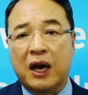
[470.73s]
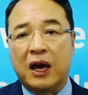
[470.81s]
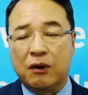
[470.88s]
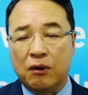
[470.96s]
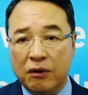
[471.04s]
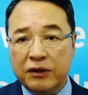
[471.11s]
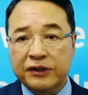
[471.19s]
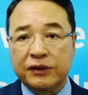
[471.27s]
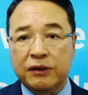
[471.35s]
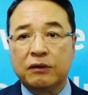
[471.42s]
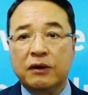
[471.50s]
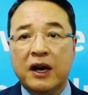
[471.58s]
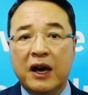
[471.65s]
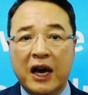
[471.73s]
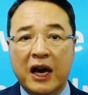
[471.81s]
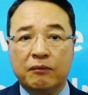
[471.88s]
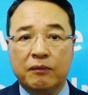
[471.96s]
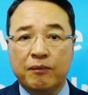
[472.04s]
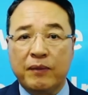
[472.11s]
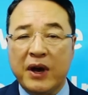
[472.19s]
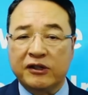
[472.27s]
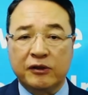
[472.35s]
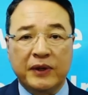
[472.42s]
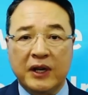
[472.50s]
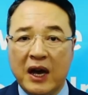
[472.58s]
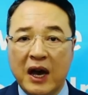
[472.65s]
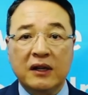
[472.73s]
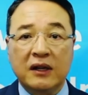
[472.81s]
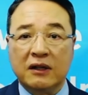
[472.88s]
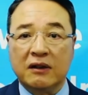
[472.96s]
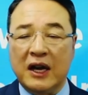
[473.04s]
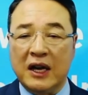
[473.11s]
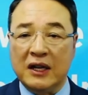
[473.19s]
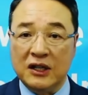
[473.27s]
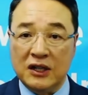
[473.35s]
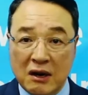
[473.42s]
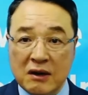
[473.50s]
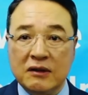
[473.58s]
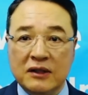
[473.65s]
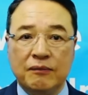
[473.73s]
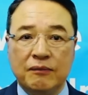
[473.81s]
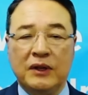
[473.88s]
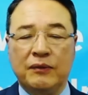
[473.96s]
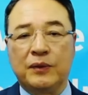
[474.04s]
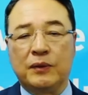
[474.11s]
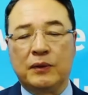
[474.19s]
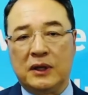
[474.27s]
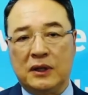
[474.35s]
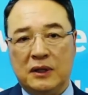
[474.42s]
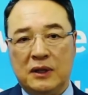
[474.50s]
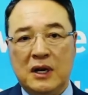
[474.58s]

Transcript: and also Atomy makes me healthier and younger than before.